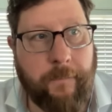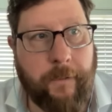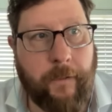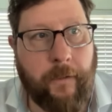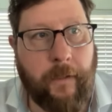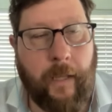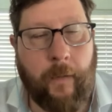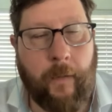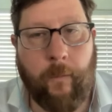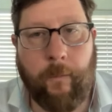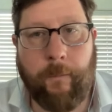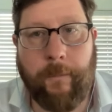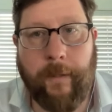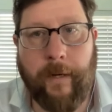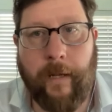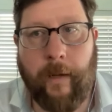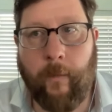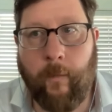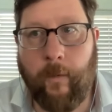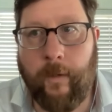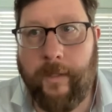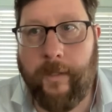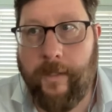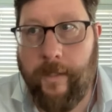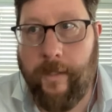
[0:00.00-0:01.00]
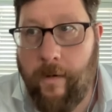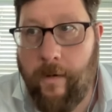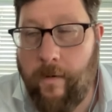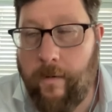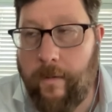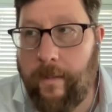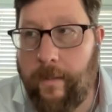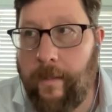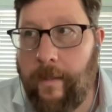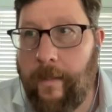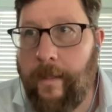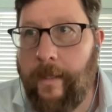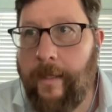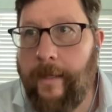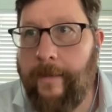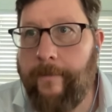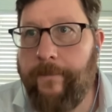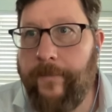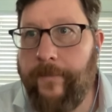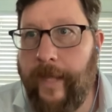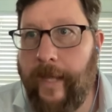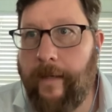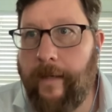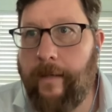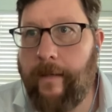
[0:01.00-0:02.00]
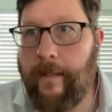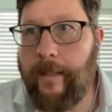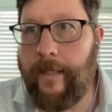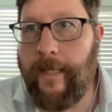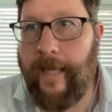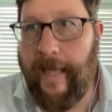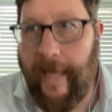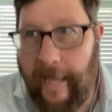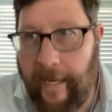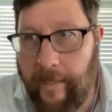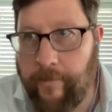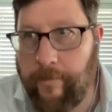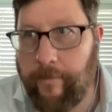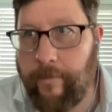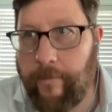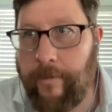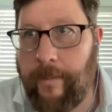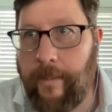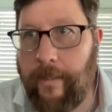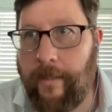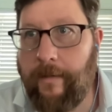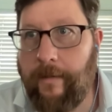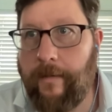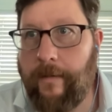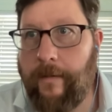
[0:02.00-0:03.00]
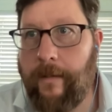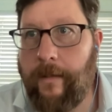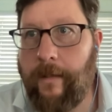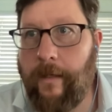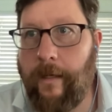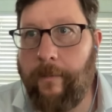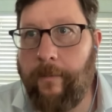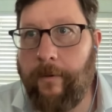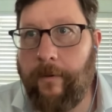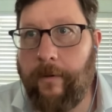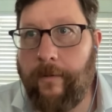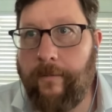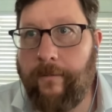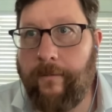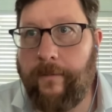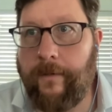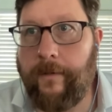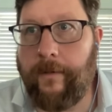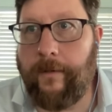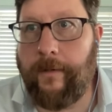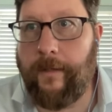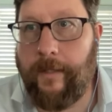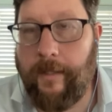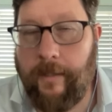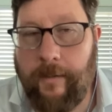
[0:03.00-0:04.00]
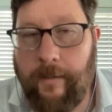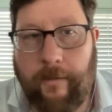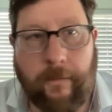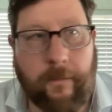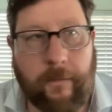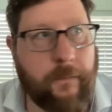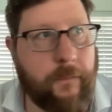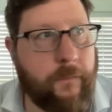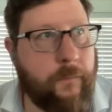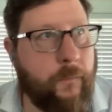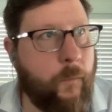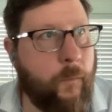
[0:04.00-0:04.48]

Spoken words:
But I would note that the casualties, the number of killed,